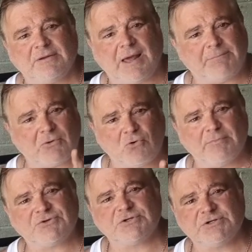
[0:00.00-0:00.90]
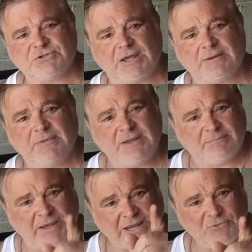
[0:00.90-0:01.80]
I'm not going to mention his name,
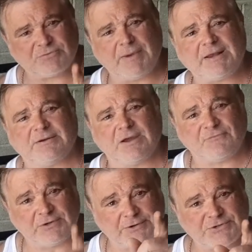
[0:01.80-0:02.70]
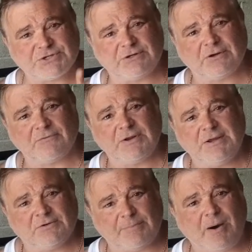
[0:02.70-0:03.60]
but he was man enough and Christian enough
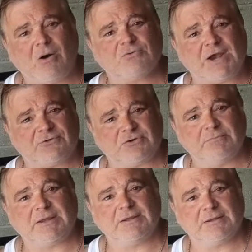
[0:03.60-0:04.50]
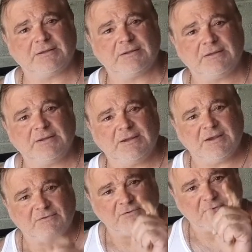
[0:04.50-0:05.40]
to apologize to me
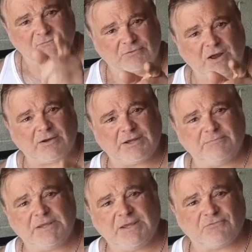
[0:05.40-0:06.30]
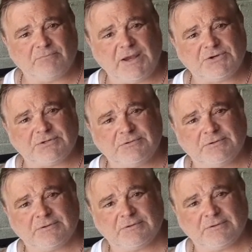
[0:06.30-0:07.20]
for not giving me information.
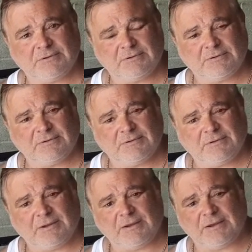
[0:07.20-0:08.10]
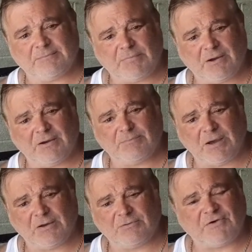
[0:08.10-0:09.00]
And my
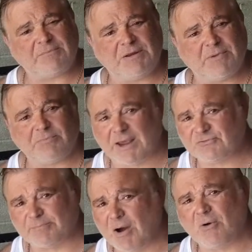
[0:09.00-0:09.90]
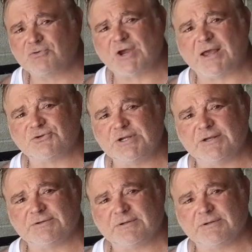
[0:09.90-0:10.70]
other family member hasn't apologized yet.